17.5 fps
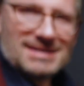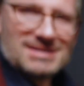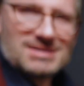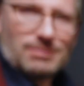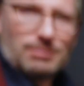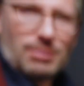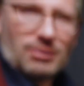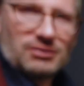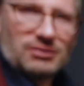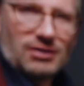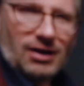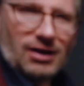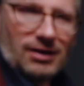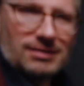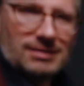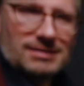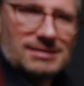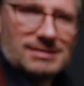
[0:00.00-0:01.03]
This is a
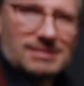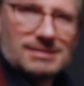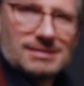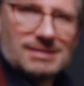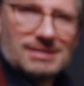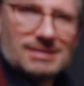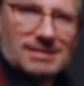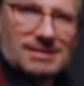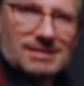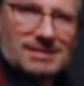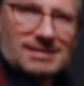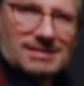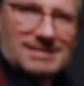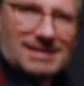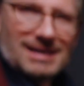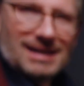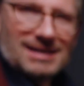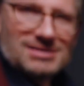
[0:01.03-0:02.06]
postcard.
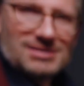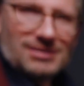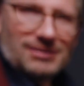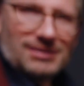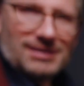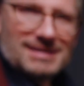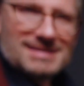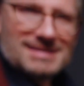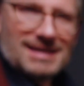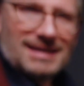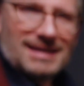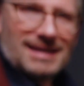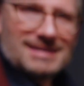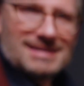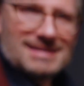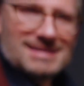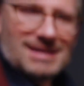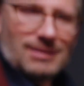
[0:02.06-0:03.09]
So, so you can send
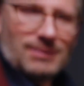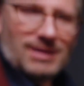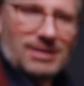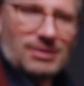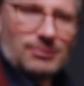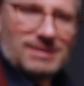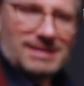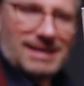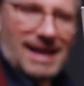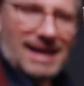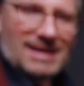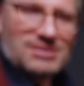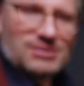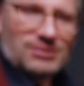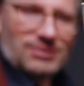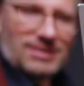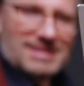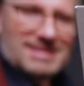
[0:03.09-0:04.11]
that to somebody. You went to
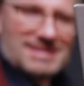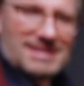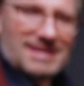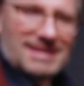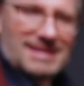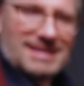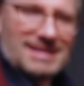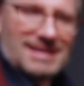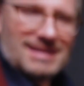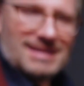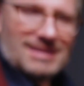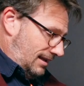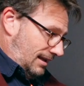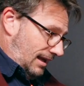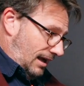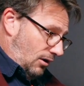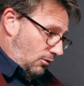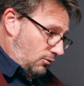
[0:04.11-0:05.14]
Asteroid City.
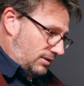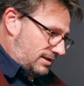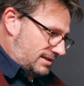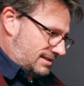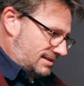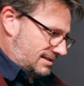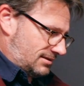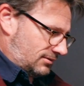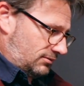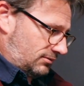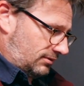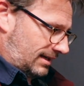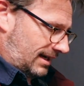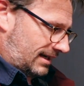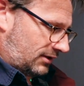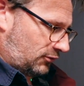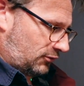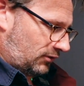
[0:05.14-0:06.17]
Oh, this is, ooh,
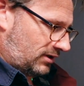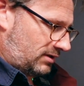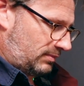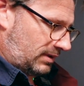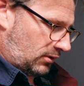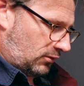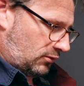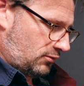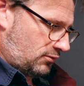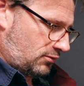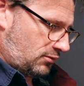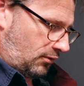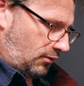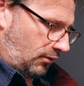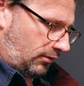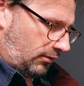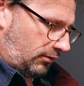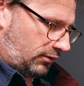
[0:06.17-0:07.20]
kind of creepy.
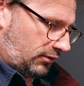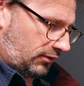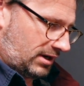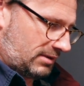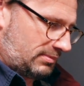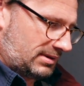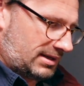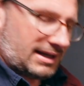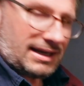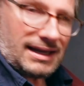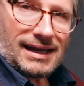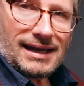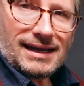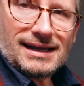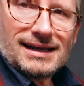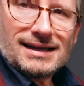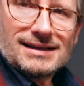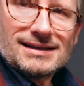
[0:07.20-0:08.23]
Ooh, creepy.
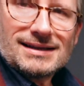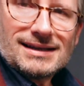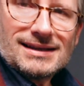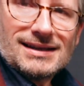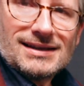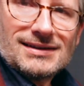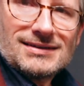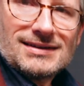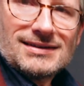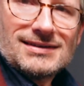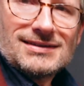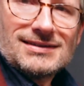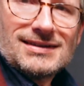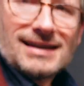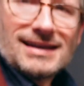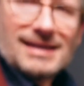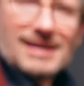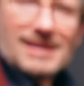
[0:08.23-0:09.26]
Look at this. This is
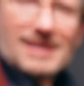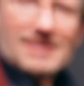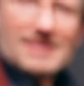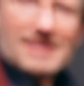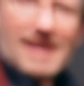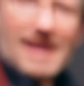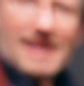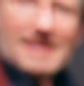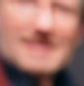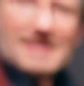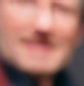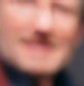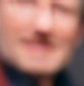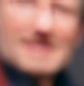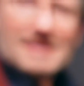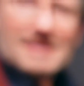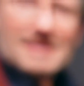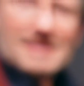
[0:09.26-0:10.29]
the, uh, the
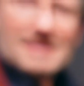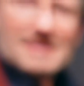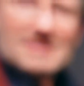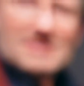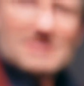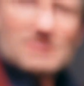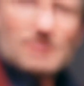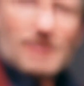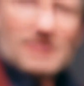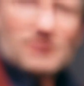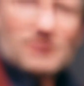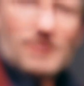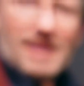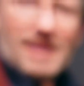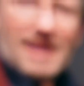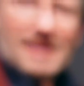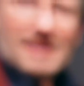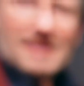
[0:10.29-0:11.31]
alien
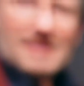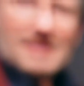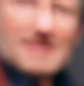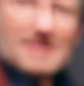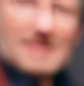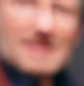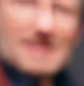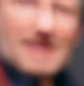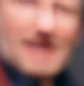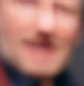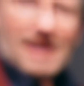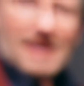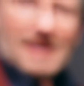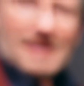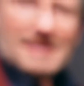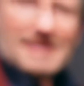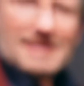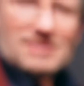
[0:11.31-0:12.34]
spaceman
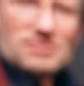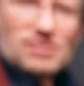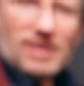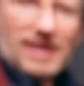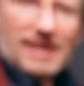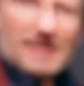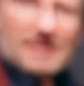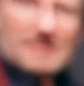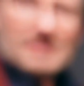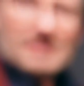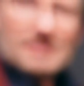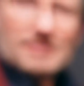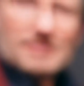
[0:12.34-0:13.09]
uh, keychain.